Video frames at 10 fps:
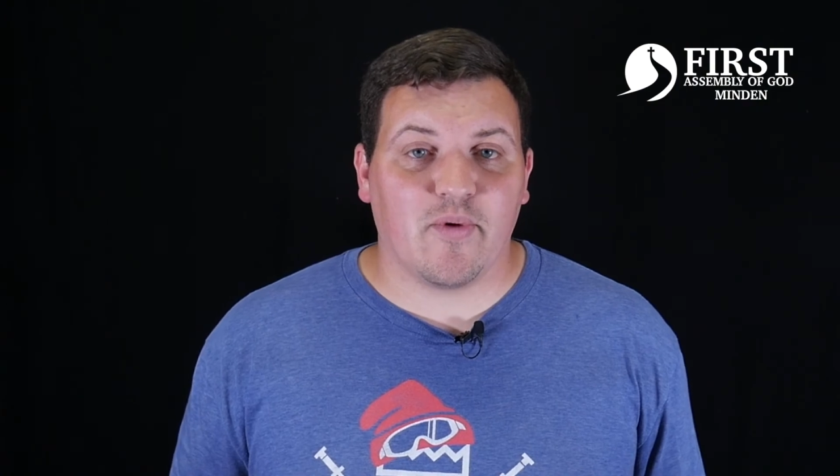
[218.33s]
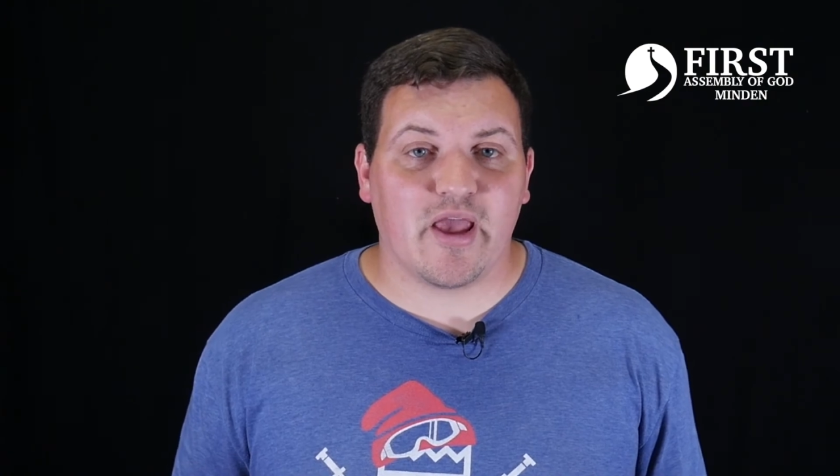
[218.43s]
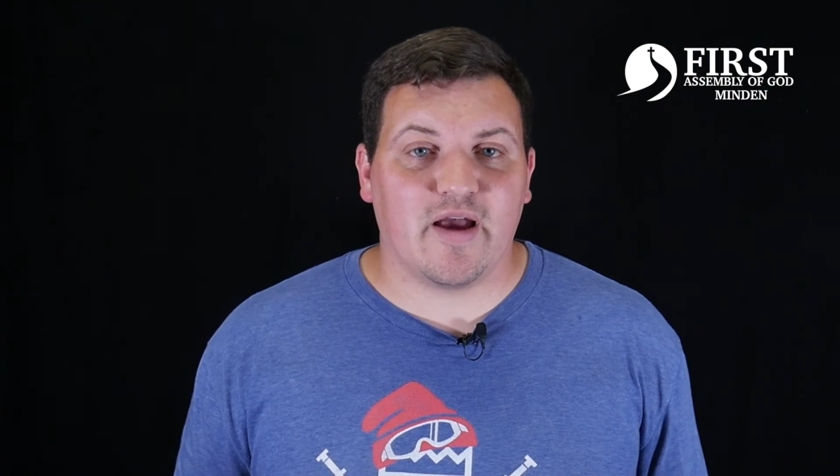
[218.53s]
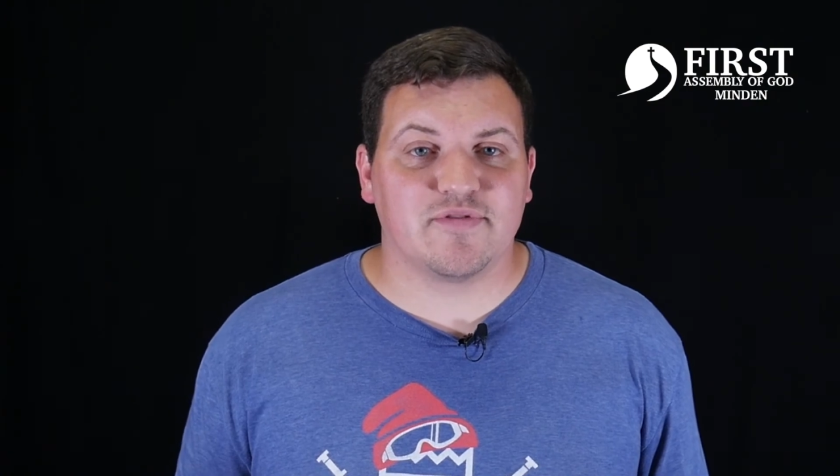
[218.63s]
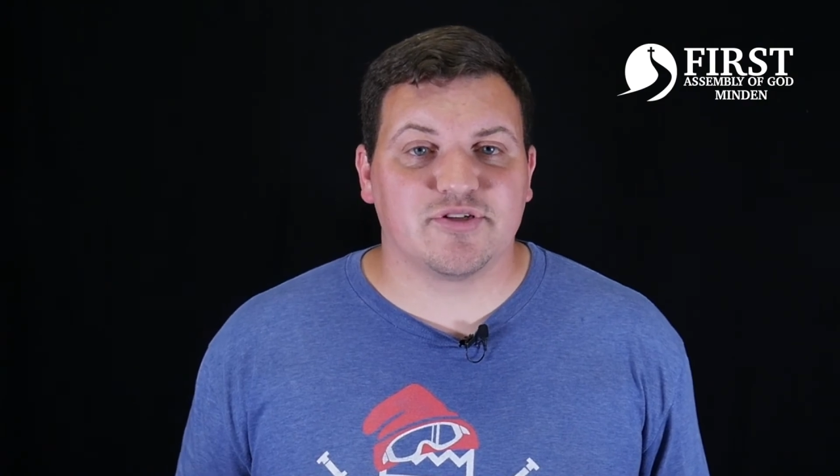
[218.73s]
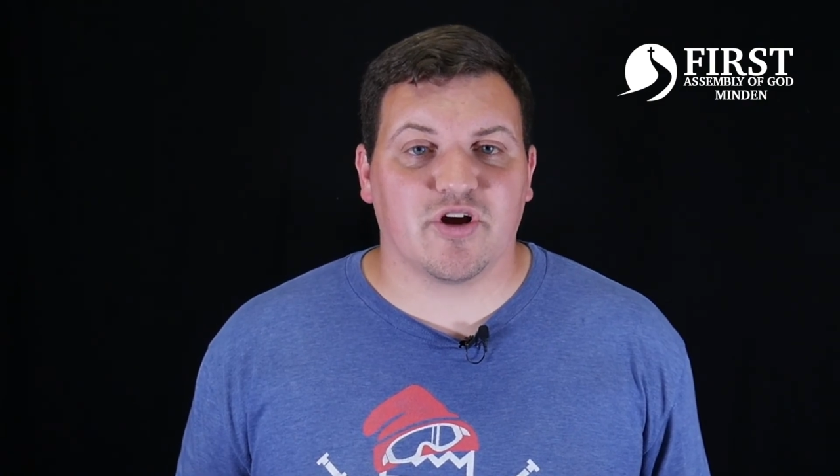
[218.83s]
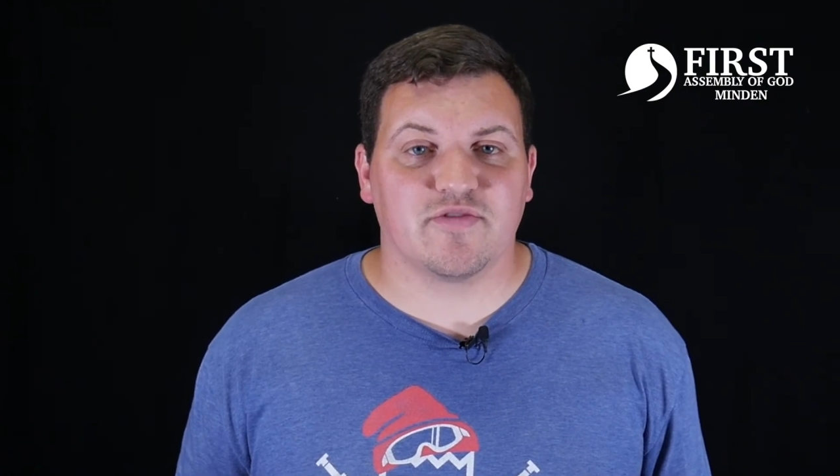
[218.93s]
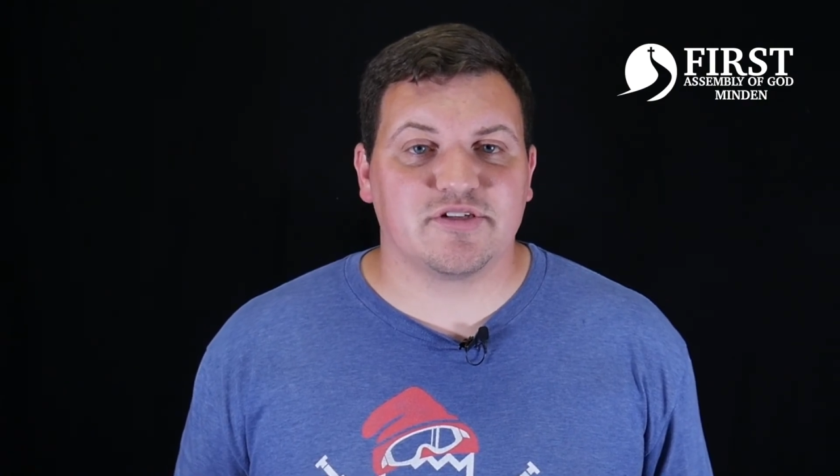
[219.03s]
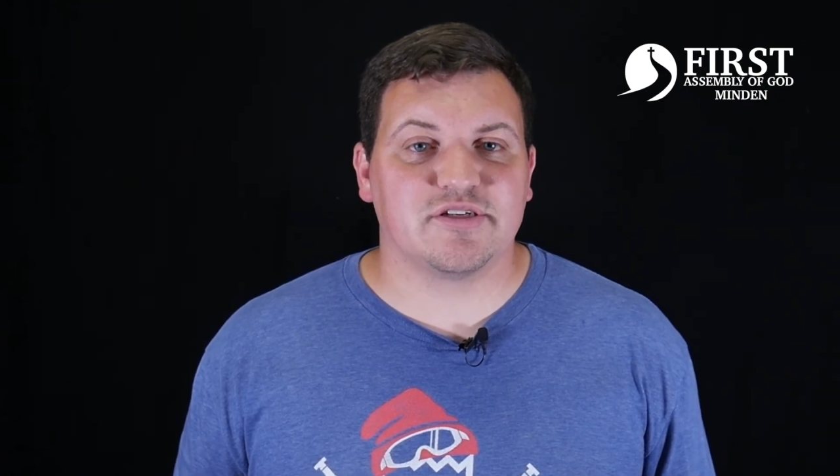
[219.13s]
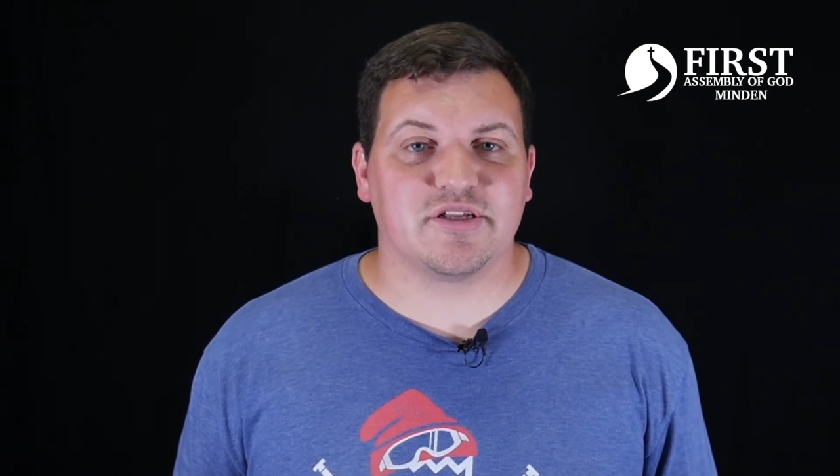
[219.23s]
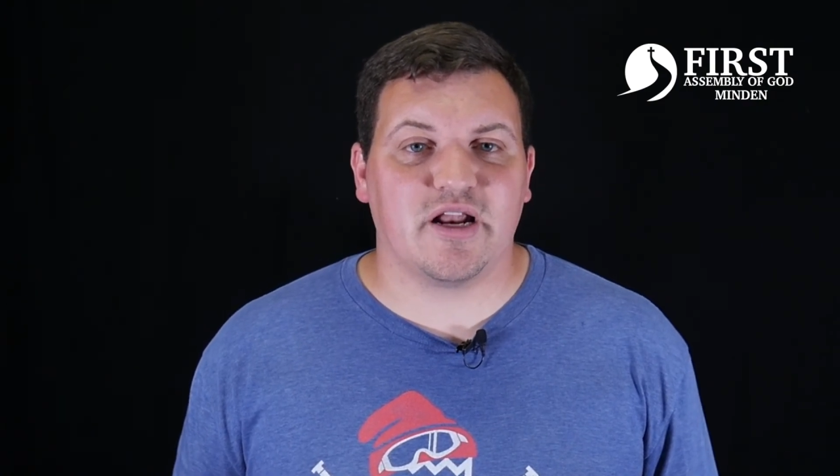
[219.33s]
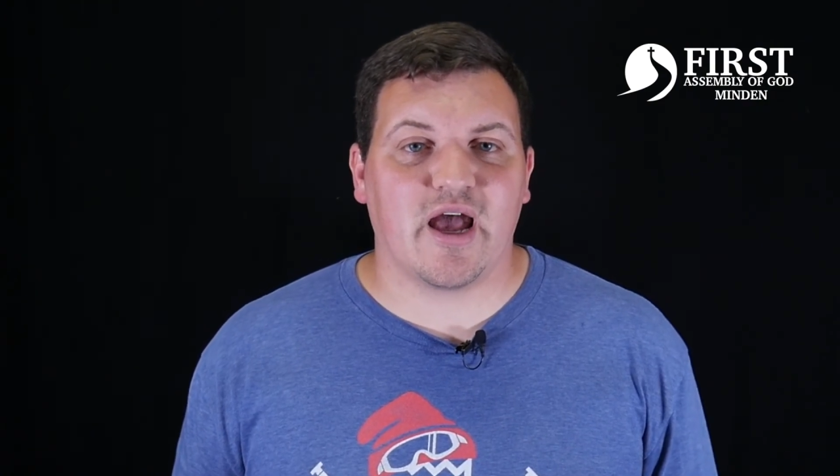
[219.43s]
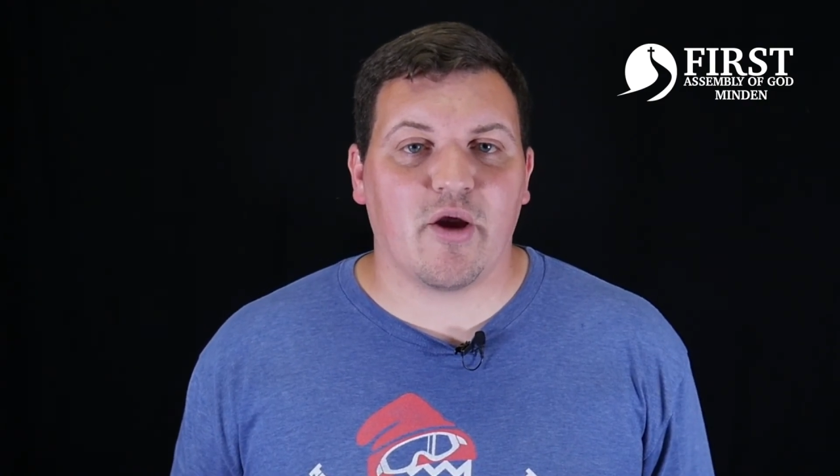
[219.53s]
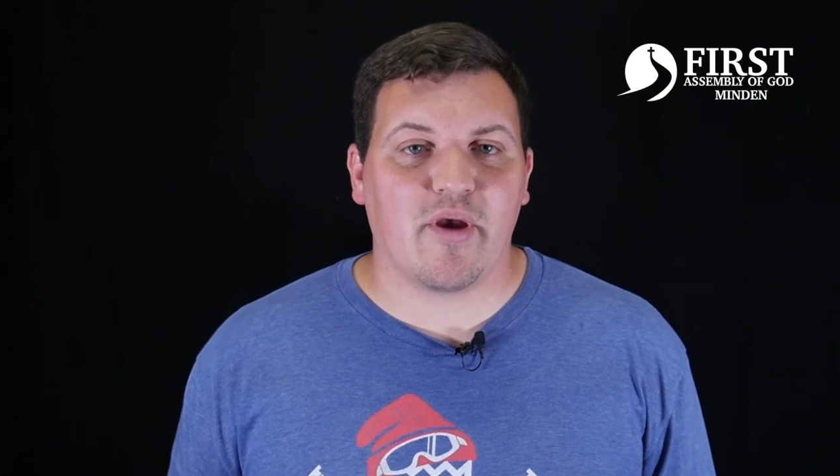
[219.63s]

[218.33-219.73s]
We have services tonight.